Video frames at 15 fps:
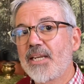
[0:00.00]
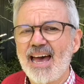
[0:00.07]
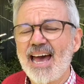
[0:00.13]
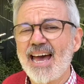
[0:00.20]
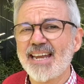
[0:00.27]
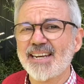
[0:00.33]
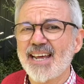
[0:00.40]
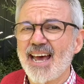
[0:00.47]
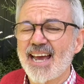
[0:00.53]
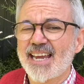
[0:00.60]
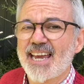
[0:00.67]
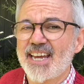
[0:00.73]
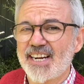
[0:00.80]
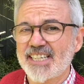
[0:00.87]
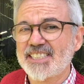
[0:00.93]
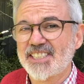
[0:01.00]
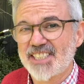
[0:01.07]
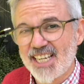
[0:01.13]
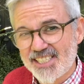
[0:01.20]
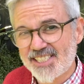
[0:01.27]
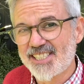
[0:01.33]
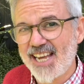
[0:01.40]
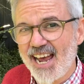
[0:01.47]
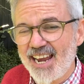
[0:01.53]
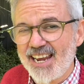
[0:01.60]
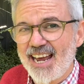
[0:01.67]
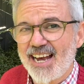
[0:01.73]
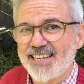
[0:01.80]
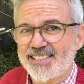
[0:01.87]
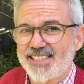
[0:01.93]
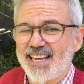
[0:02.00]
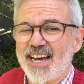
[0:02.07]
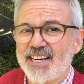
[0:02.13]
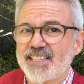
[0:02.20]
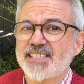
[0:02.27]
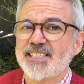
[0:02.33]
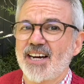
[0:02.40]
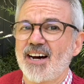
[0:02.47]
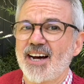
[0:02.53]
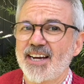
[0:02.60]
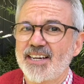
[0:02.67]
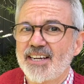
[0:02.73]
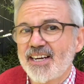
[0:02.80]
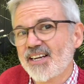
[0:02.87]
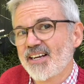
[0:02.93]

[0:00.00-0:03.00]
And can I just say, as an aside,